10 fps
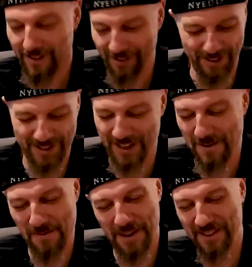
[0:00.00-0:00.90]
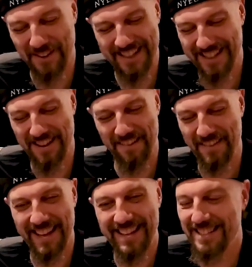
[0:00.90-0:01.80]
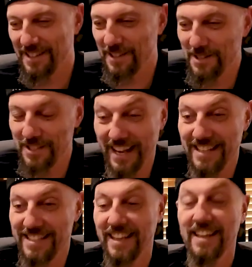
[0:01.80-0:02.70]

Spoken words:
For some weird reason, you have that as your use case.